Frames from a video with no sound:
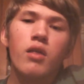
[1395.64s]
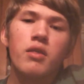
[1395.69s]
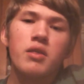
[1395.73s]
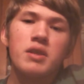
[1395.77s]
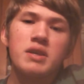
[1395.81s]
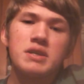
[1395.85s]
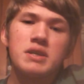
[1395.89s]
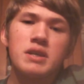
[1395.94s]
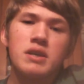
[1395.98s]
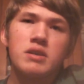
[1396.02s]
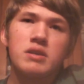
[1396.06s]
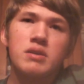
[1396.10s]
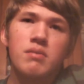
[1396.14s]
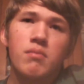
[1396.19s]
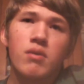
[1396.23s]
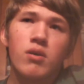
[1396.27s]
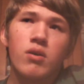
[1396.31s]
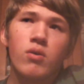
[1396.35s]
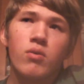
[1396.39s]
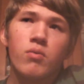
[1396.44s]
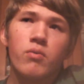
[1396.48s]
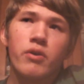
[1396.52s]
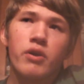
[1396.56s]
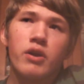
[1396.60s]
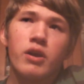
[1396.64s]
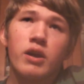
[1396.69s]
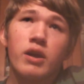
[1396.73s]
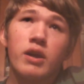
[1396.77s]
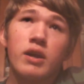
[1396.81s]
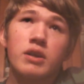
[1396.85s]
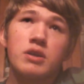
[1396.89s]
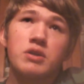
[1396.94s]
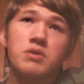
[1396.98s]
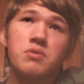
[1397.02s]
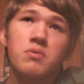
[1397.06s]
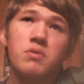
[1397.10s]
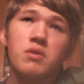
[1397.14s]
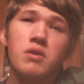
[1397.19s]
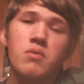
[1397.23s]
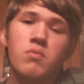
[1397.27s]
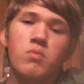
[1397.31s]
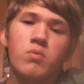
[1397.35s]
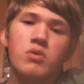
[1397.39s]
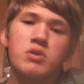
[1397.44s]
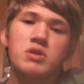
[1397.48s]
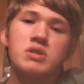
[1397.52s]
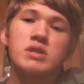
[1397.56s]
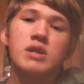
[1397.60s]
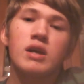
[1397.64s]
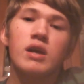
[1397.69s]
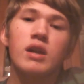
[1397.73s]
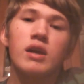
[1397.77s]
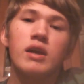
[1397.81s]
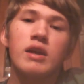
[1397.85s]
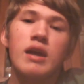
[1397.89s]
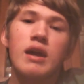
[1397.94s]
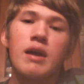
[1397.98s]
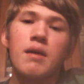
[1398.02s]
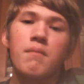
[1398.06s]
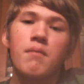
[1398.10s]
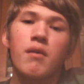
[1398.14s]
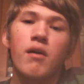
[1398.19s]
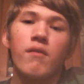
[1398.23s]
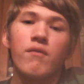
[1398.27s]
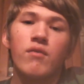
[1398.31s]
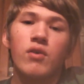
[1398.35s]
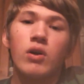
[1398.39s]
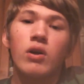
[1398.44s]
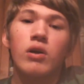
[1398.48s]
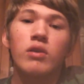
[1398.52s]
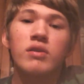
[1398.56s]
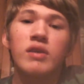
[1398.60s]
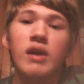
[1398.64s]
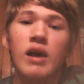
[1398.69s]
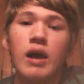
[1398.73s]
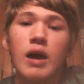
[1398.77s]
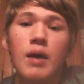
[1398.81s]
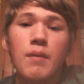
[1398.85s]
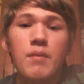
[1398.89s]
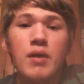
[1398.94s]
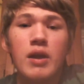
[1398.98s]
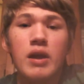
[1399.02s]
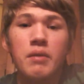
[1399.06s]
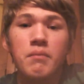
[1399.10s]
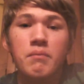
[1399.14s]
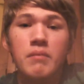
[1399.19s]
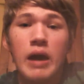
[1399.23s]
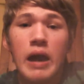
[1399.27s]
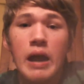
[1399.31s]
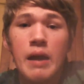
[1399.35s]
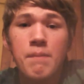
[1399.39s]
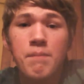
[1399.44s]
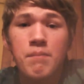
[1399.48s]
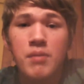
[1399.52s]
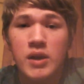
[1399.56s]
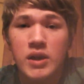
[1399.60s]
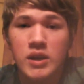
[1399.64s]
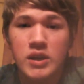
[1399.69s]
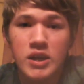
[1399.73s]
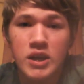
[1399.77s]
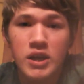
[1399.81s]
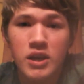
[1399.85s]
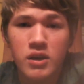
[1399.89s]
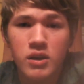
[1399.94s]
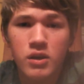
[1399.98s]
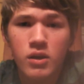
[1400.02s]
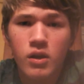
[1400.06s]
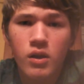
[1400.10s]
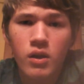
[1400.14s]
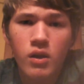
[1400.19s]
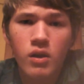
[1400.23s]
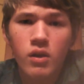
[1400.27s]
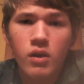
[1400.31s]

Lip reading: Tomorrow we're going to get to the worst Sonic game of all time, in my opinion.